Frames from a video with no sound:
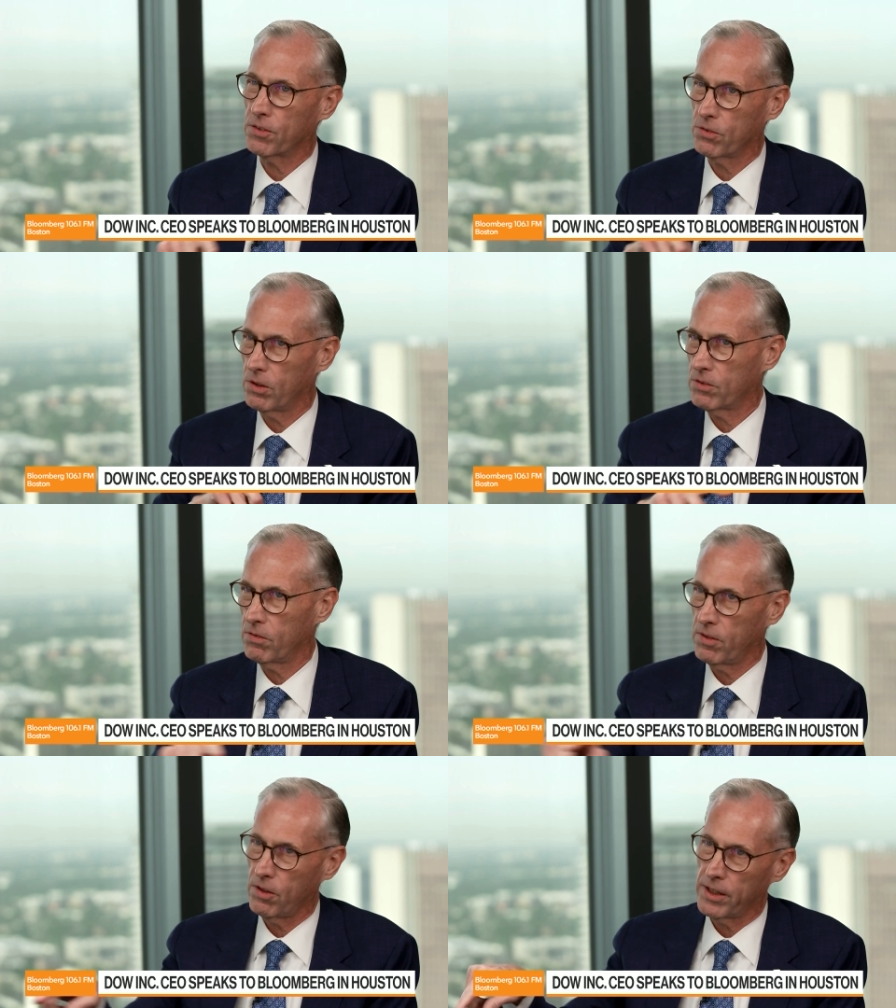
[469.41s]
So it's a
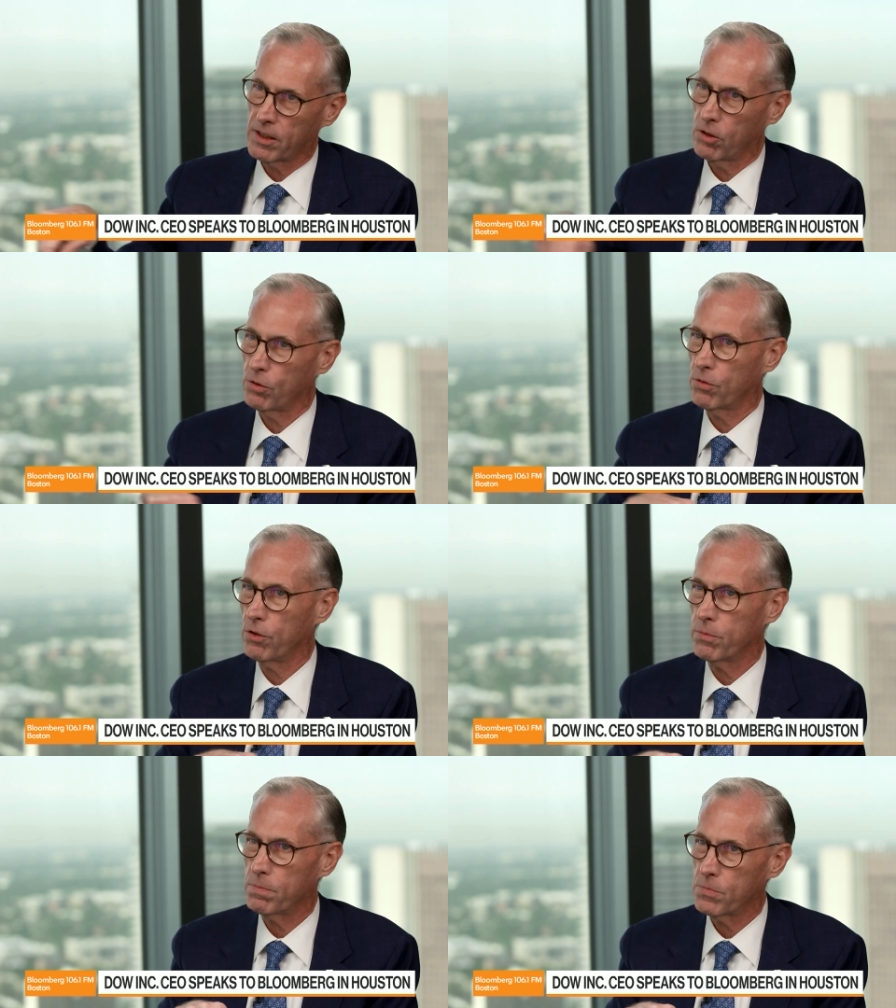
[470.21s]
very closed
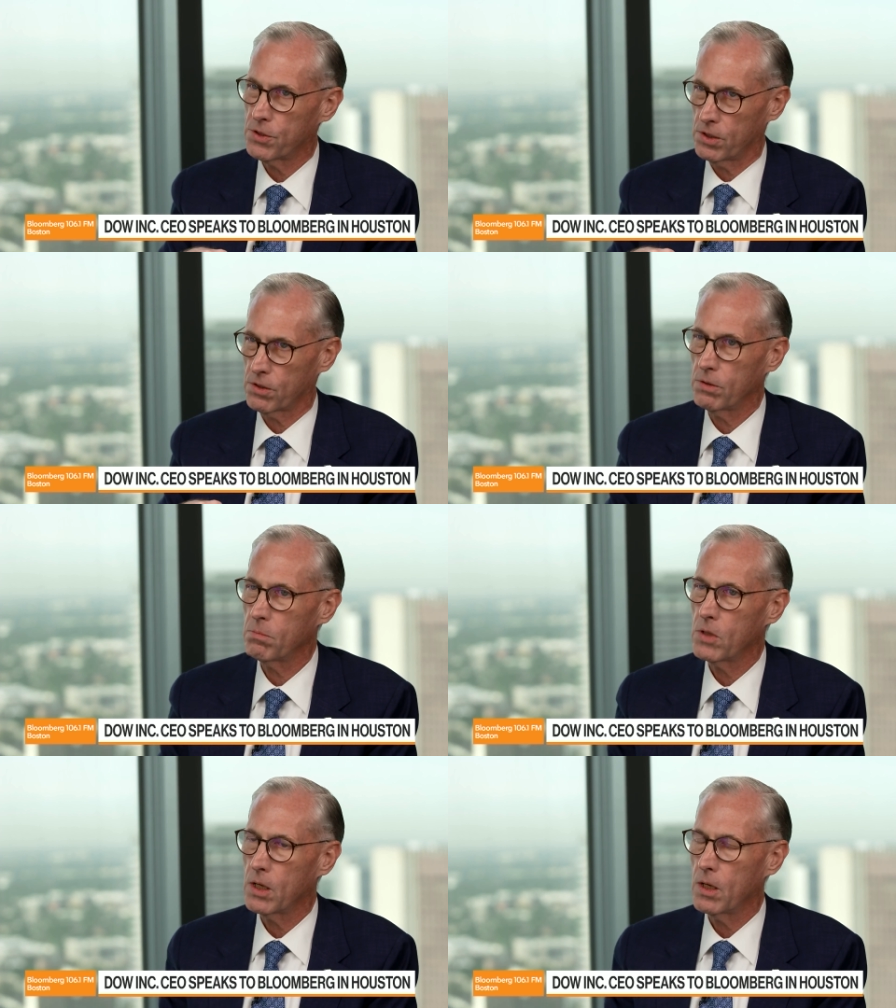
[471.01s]
loop system
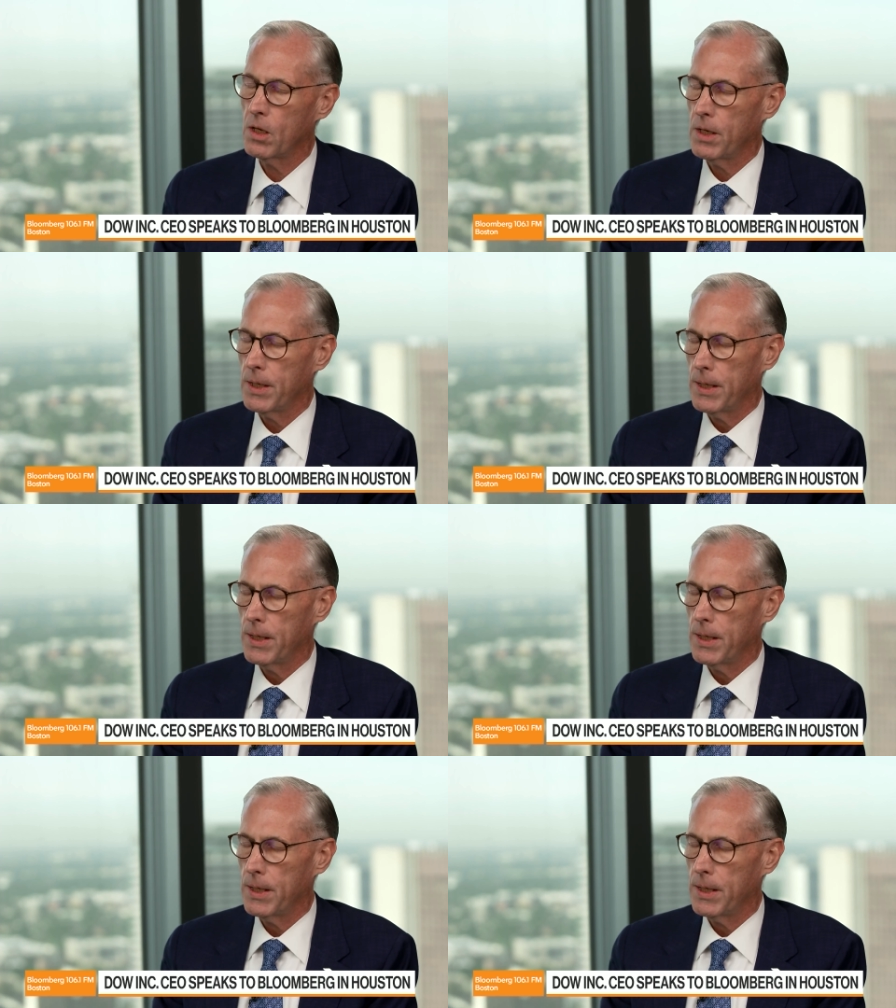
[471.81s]
mm-hmm.